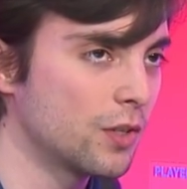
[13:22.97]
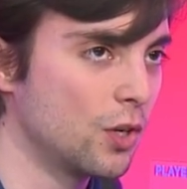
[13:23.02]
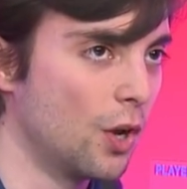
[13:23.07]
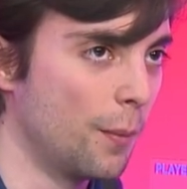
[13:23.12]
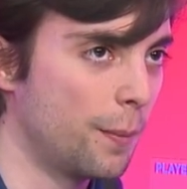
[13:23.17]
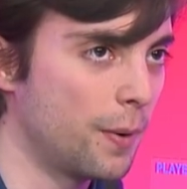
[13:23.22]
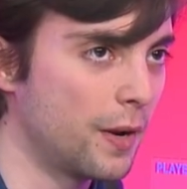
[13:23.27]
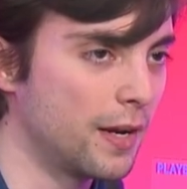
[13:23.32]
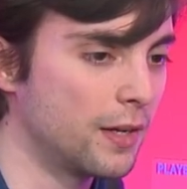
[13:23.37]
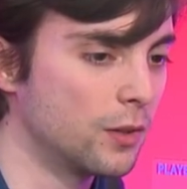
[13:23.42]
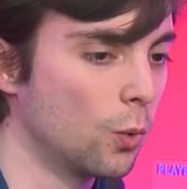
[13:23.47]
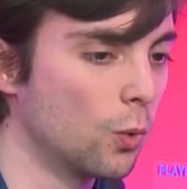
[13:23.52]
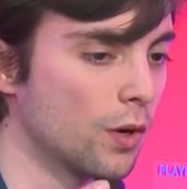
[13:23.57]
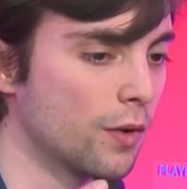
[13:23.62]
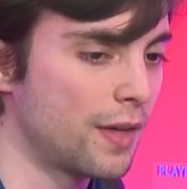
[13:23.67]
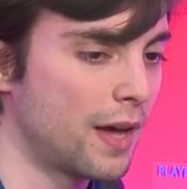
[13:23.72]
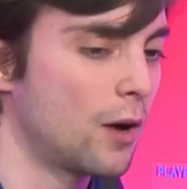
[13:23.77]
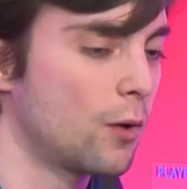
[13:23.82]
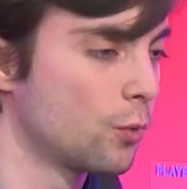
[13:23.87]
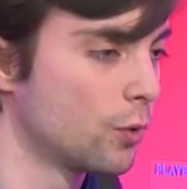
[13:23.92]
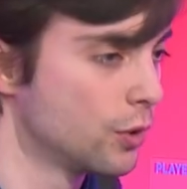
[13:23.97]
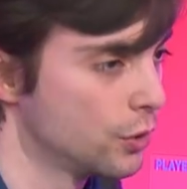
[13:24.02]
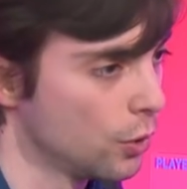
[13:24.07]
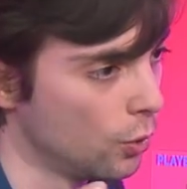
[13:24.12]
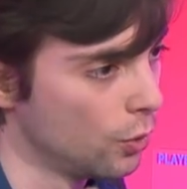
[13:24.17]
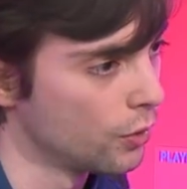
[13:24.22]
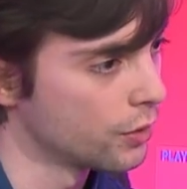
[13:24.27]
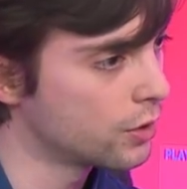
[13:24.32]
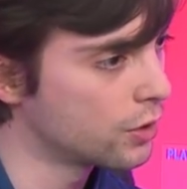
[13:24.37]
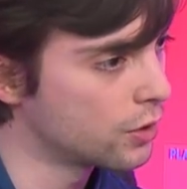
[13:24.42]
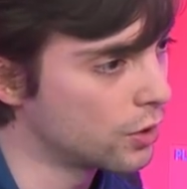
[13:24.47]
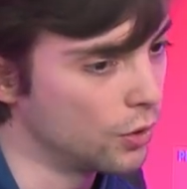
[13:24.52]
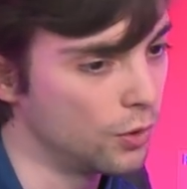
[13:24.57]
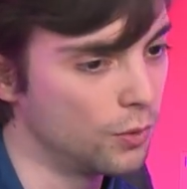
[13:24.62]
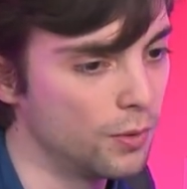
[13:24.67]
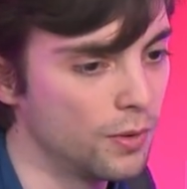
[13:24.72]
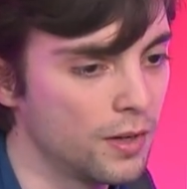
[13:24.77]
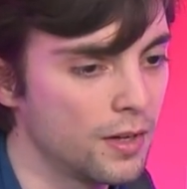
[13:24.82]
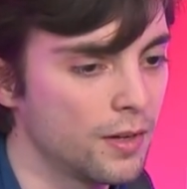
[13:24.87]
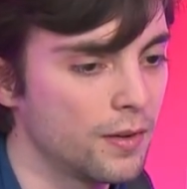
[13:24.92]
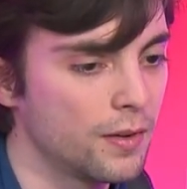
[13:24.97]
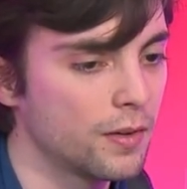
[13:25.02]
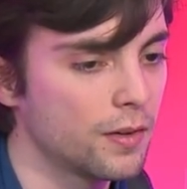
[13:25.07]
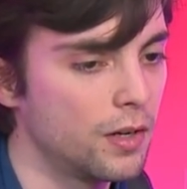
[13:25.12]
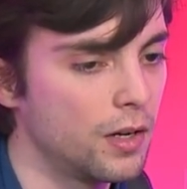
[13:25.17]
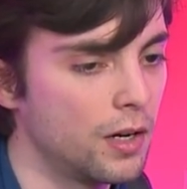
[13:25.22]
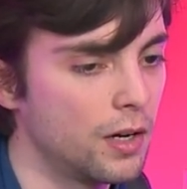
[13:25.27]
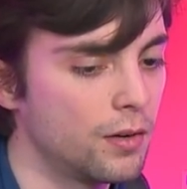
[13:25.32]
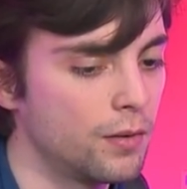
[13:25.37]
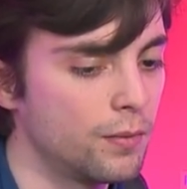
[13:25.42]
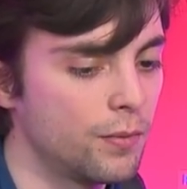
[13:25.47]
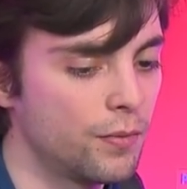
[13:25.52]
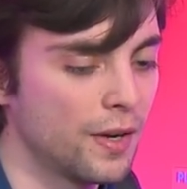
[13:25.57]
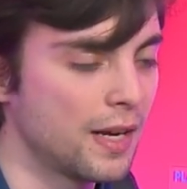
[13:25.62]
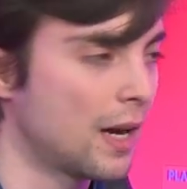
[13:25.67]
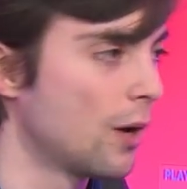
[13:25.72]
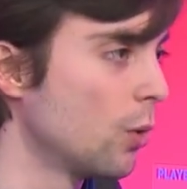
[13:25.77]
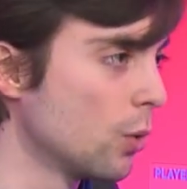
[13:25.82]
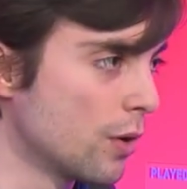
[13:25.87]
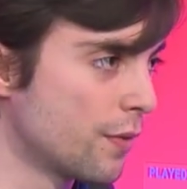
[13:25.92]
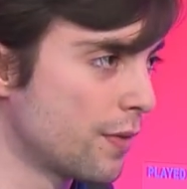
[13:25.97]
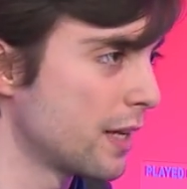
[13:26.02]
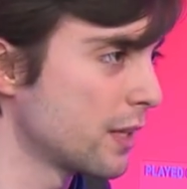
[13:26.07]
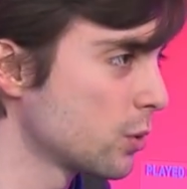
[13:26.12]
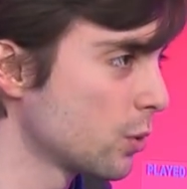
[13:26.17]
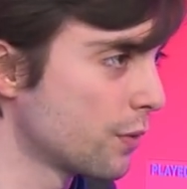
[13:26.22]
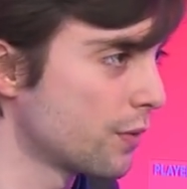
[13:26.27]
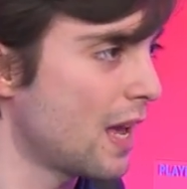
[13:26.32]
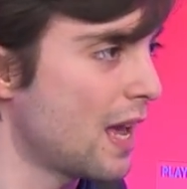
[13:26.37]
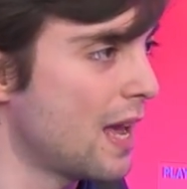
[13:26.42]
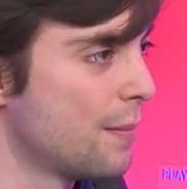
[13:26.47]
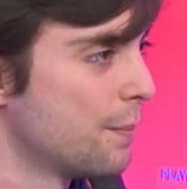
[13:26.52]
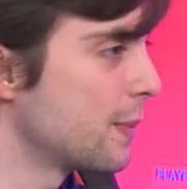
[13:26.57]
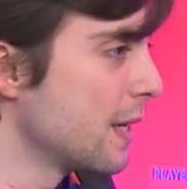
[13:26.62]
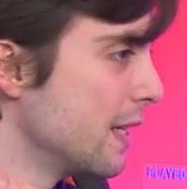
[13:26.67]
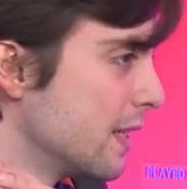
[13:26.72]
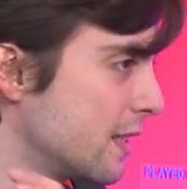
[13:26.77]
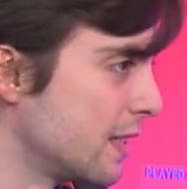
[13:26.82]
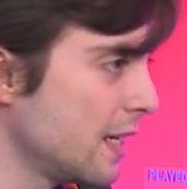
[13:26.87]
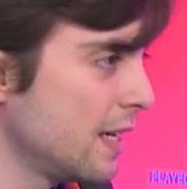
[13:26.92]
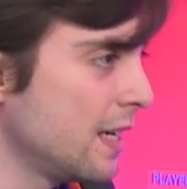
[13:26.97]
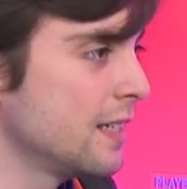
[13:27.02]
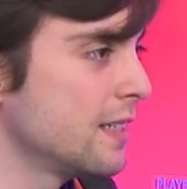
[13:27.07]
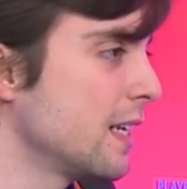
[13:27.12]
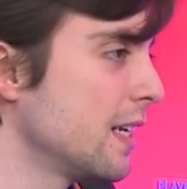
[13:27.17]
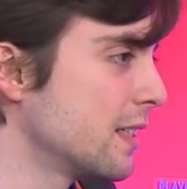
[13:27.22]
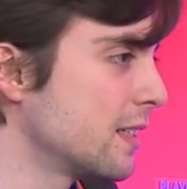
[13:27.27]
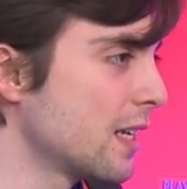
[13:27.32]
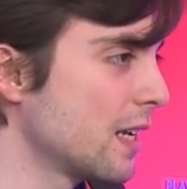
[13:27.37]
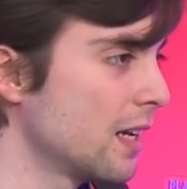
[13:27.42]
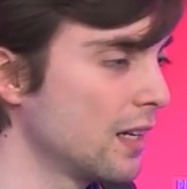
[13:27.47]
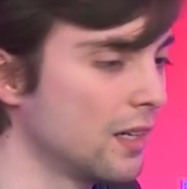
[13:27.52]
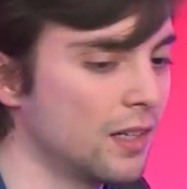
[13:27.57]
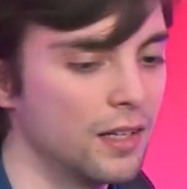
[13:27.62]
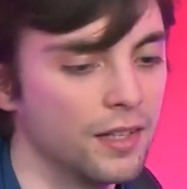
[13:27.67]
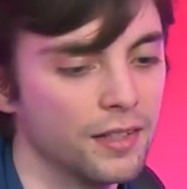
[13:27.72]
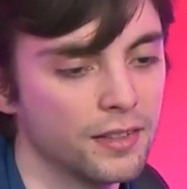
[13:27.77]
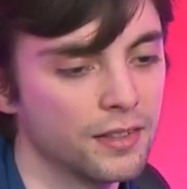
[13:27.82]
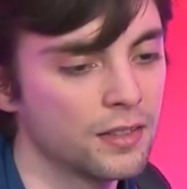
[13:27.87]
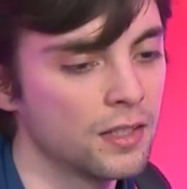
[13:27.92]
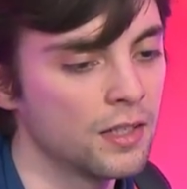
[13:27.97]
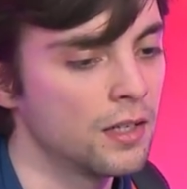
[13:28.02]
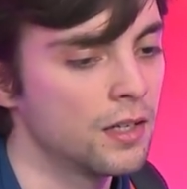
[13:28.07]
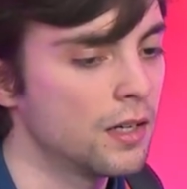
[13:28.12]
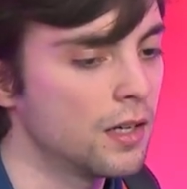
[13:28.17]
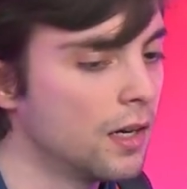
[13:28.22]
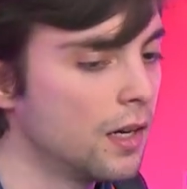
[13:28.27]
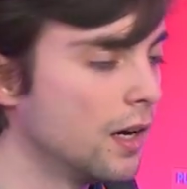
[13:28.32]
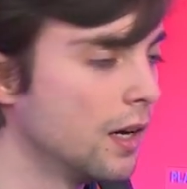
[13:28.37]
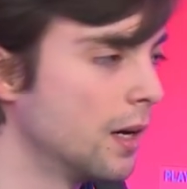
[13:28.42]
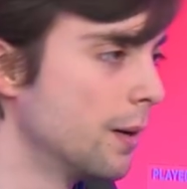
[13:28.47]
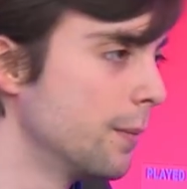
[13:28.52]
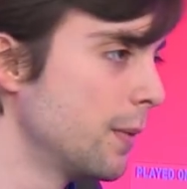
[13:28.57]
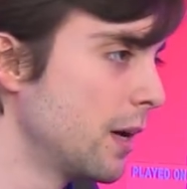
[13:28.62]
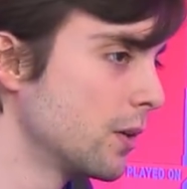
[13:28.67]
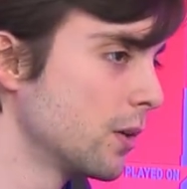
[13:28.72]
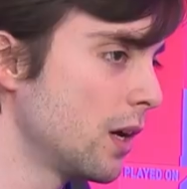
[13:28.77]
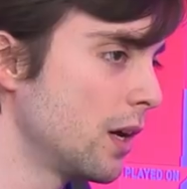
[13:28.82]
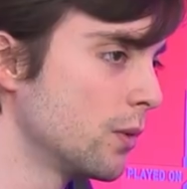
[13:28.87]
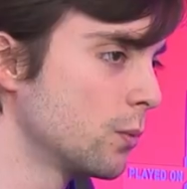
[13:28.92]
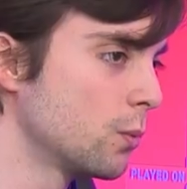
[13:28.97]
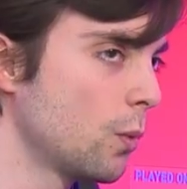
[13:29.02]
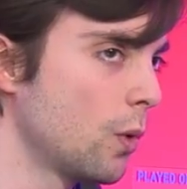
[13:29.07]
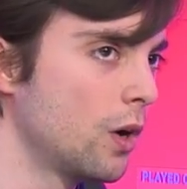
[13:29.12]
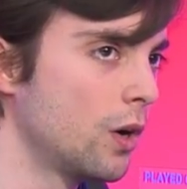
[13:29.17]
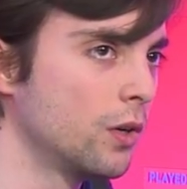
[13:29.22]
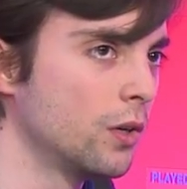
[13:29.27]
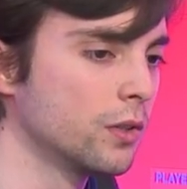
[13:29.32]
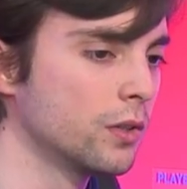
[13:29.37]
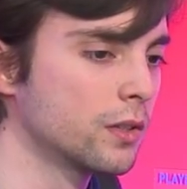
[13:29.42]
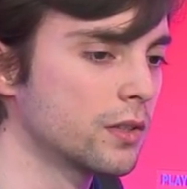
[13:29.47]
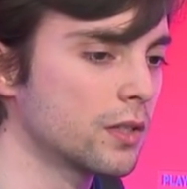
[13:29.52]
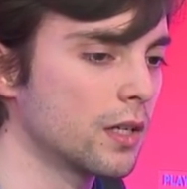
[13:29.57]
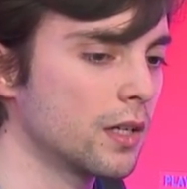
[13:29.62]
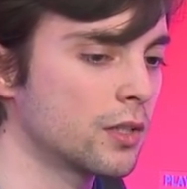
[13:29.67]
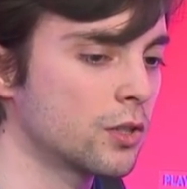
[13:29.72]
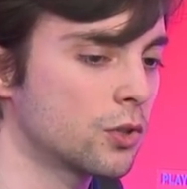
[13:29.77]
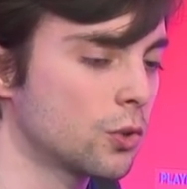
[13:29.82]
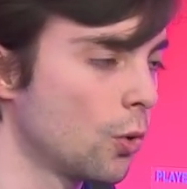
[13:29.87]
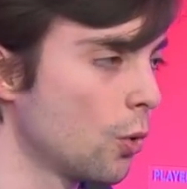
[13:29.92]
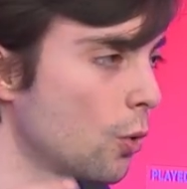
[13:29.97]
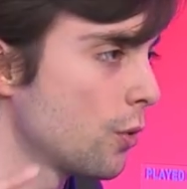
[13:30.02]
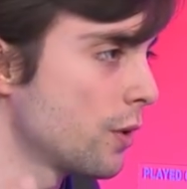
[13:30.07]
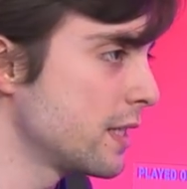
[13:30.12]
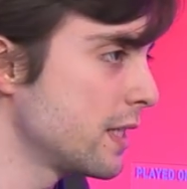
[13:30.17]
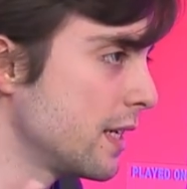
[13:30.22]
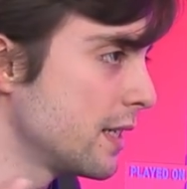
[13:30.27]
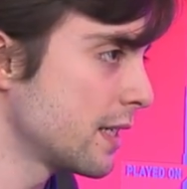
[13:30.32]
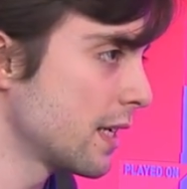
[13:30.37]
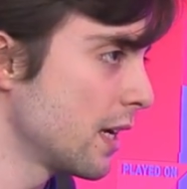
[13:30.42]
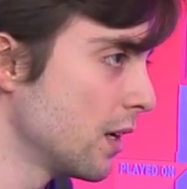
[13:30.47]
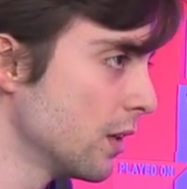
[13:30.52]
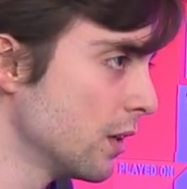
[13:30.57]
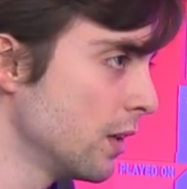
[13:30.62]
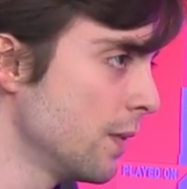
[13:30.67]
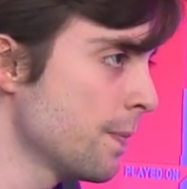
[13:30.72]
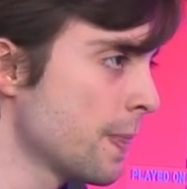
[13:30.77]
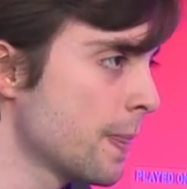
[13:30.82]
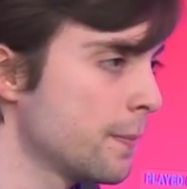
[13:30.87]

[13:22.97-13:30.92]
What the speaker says: you know, put in all of that resource to fill out all of that sort of NPC detail and world story detail